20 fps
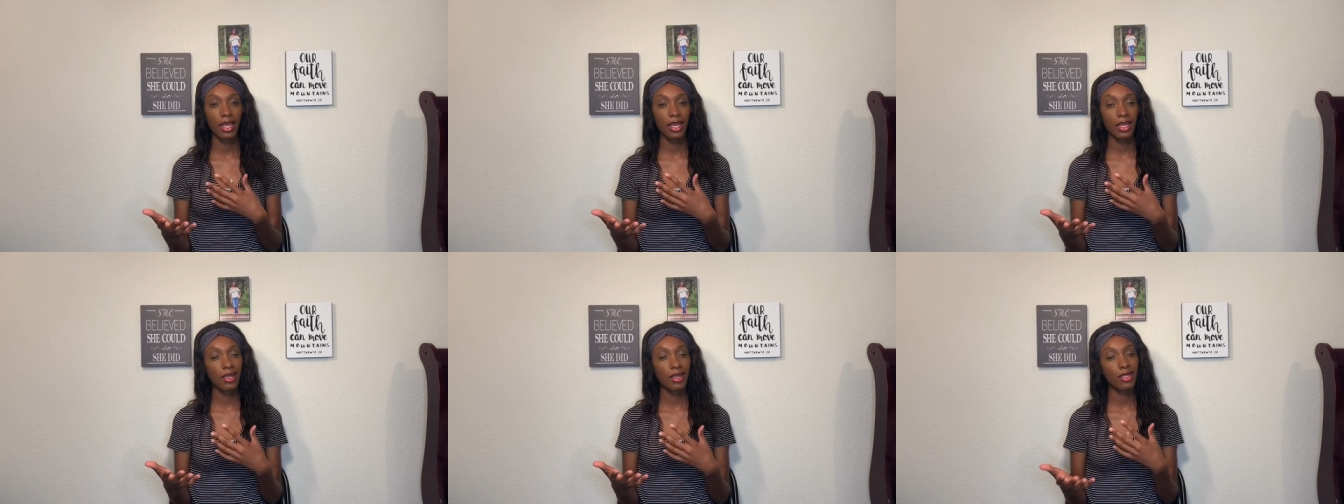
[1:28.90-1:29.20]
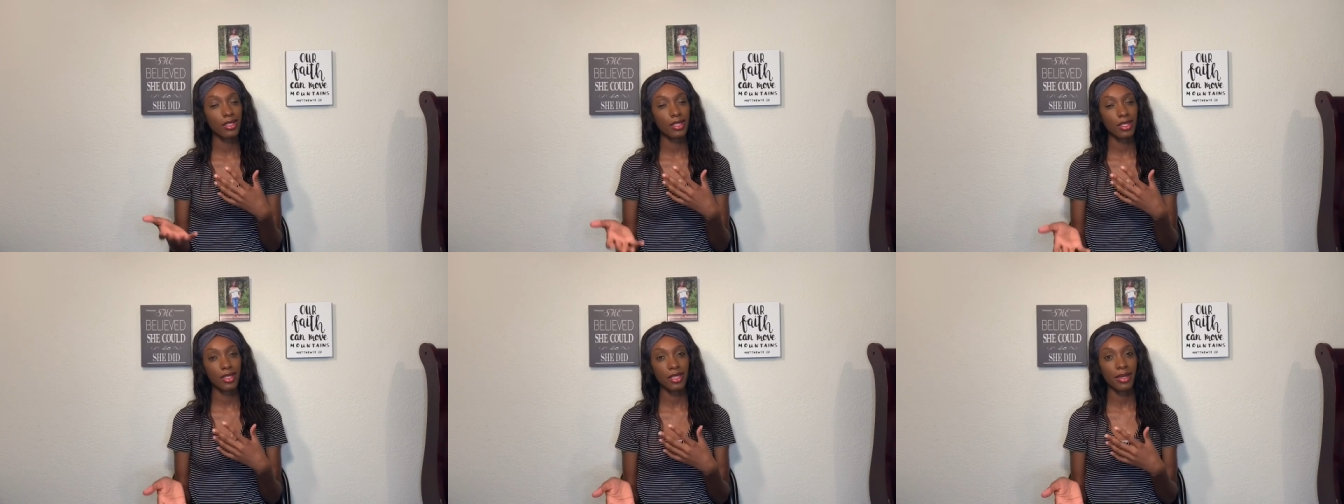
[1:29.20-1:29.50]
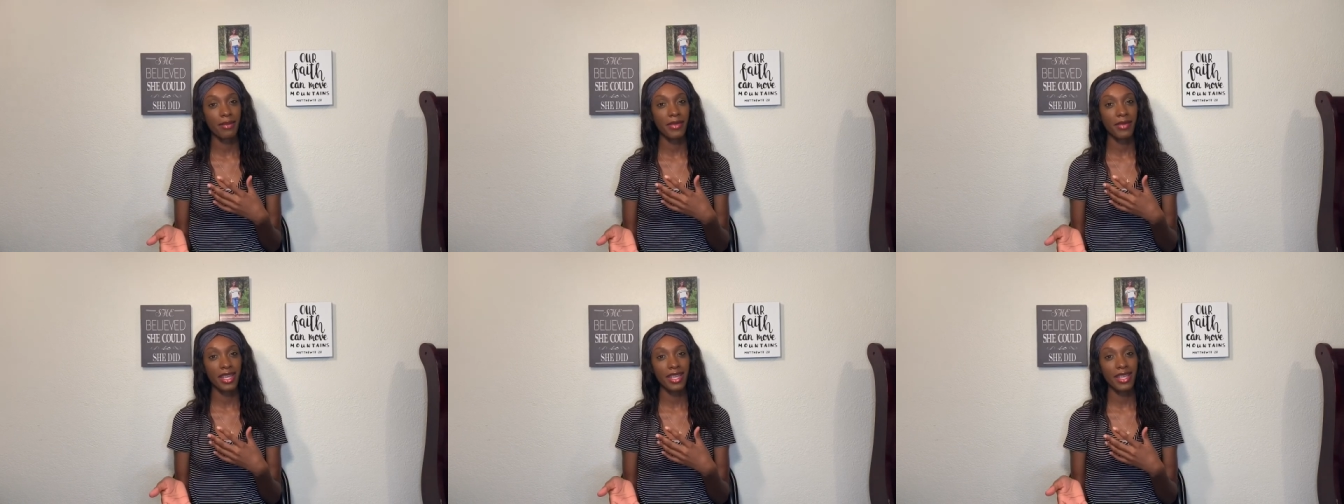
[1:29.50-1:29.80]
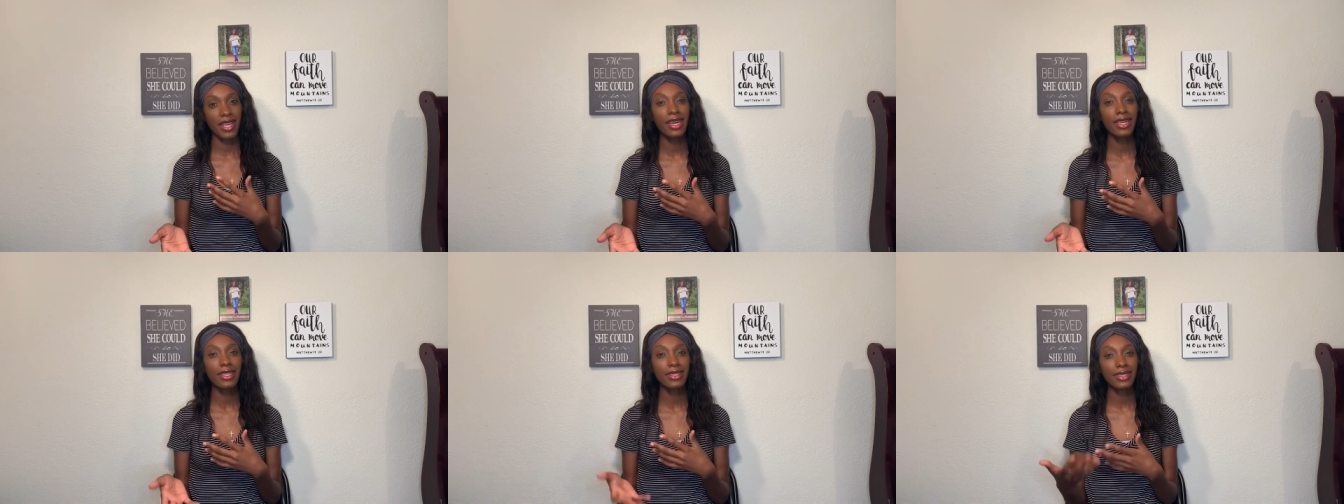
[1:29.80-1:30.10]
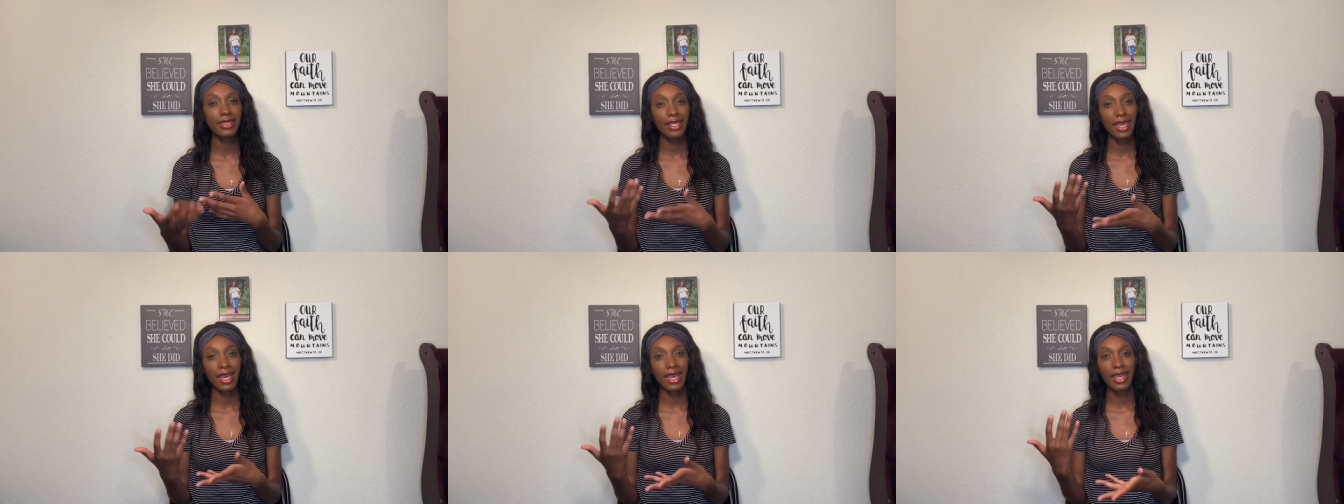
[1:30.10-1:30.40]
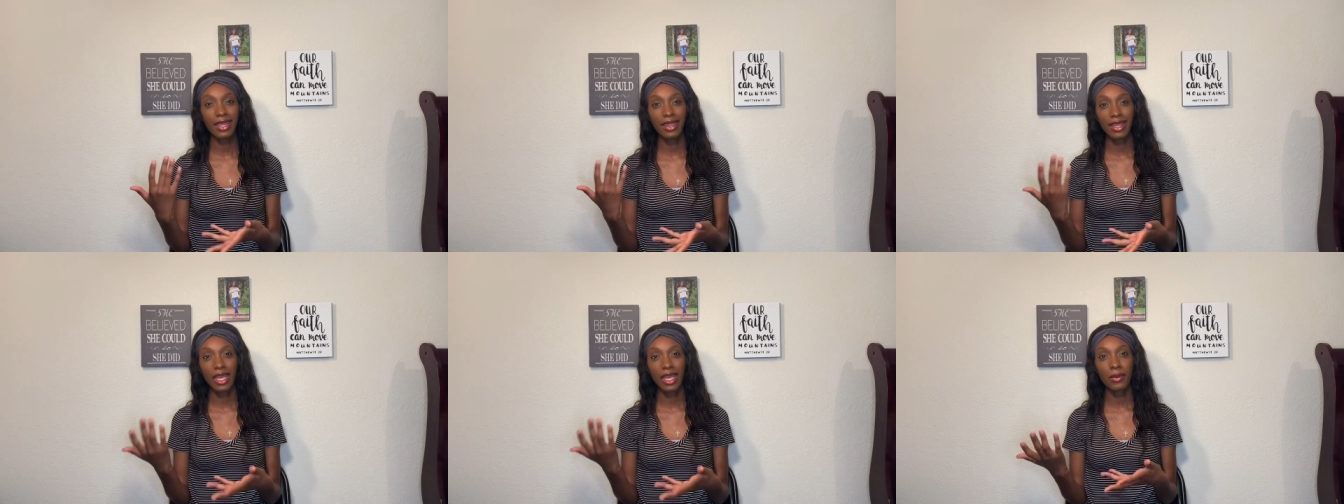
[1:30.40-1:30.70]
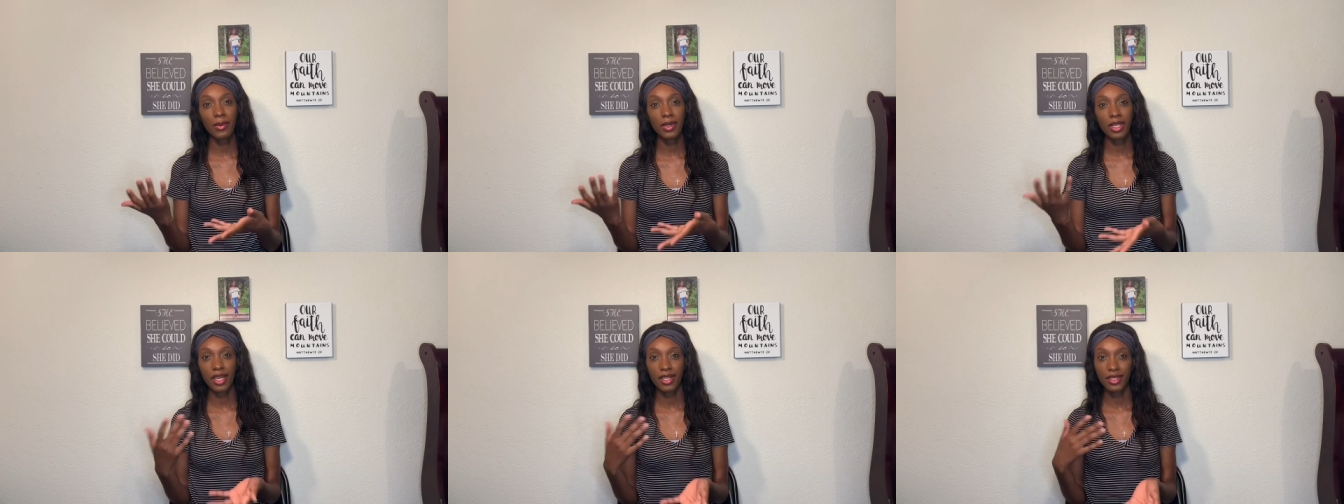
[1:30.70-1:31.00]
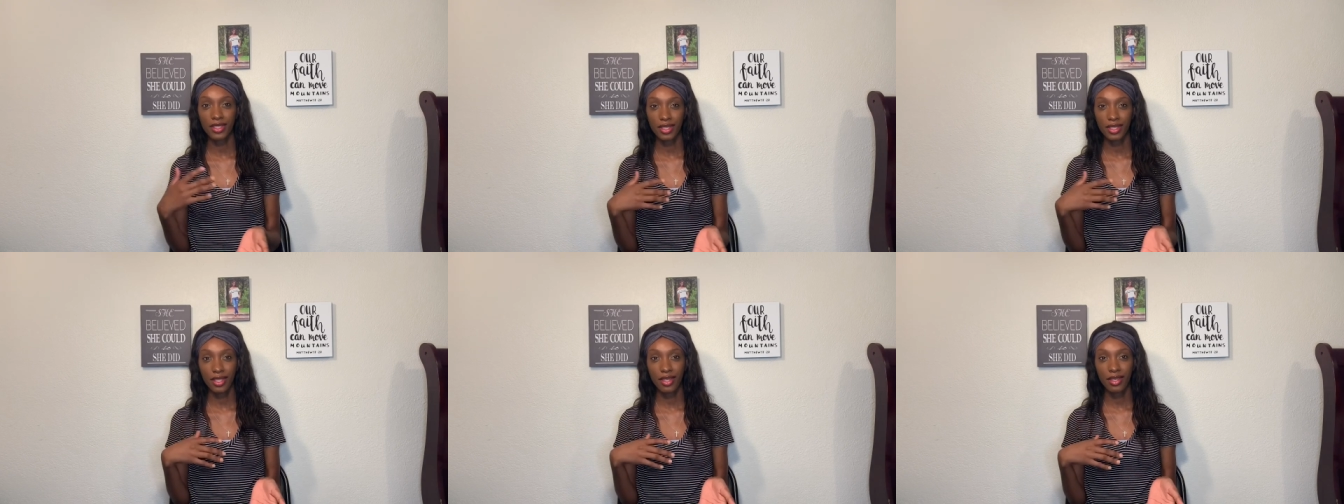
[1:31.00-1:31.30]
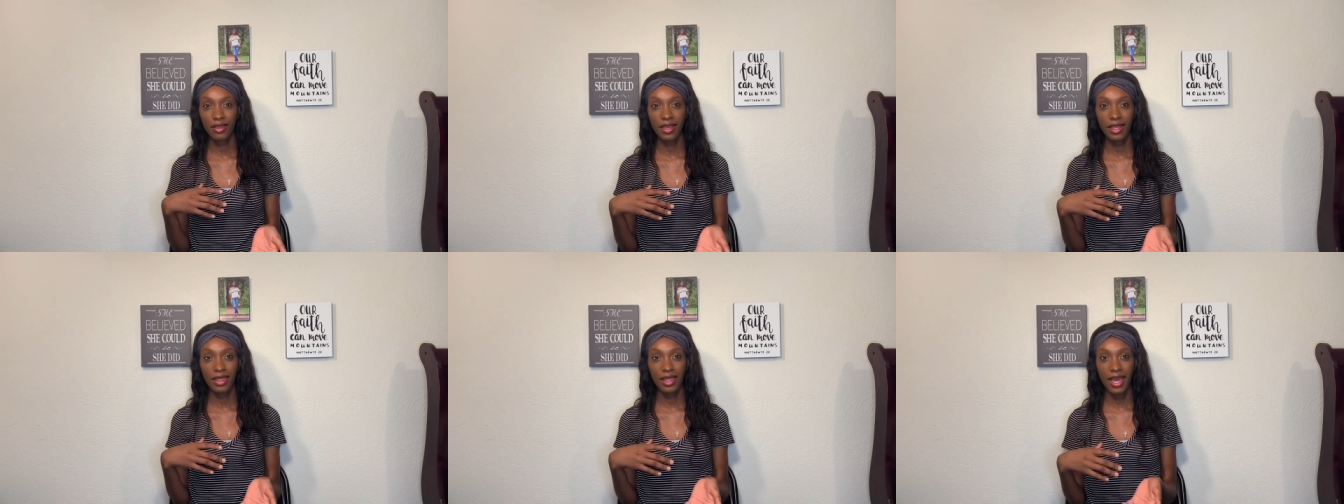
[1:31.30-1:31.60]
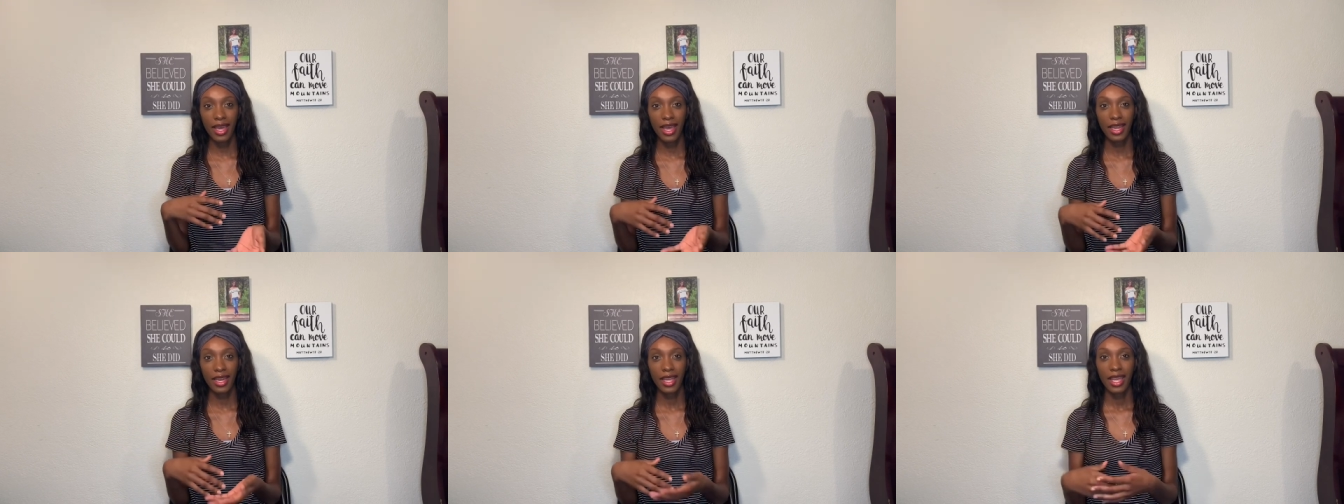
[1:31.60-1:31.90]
to somebody else, they would consider it that.